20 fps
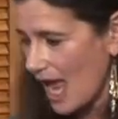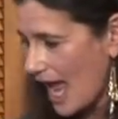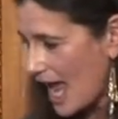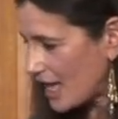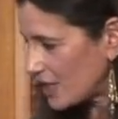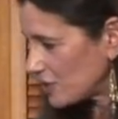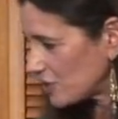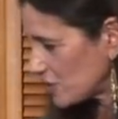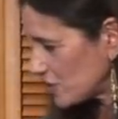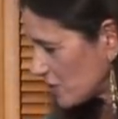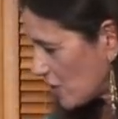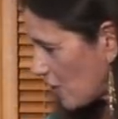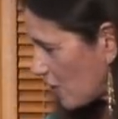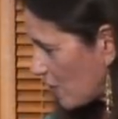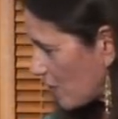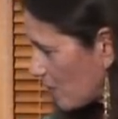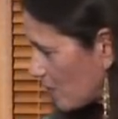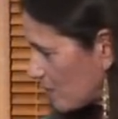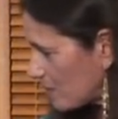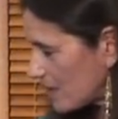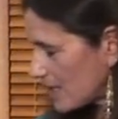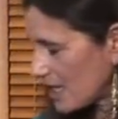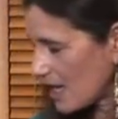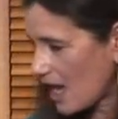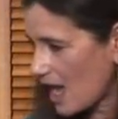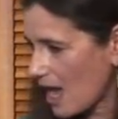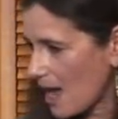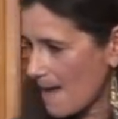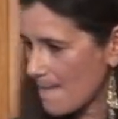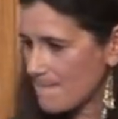And so
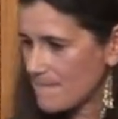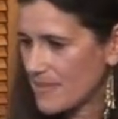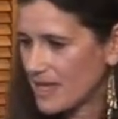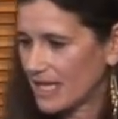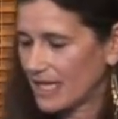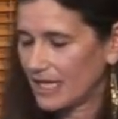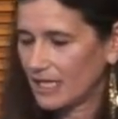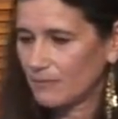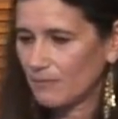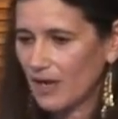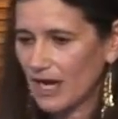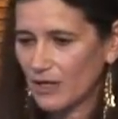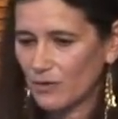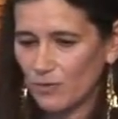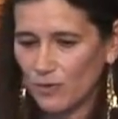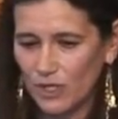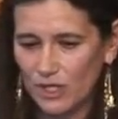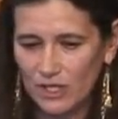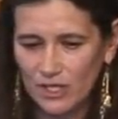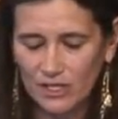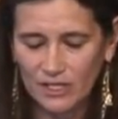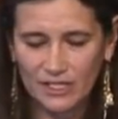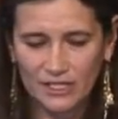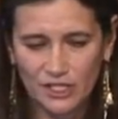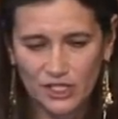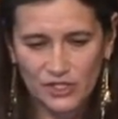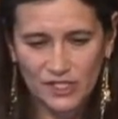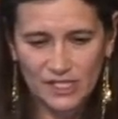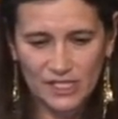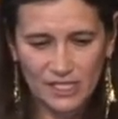um, in my work,
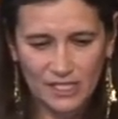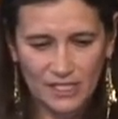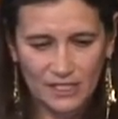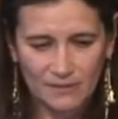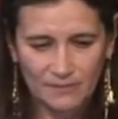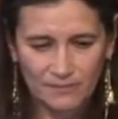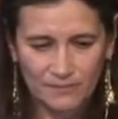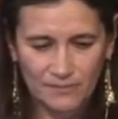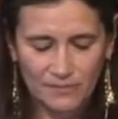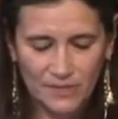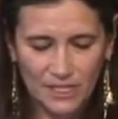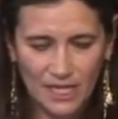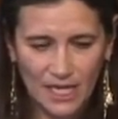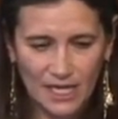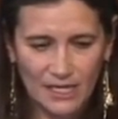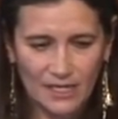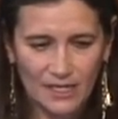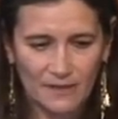just to kind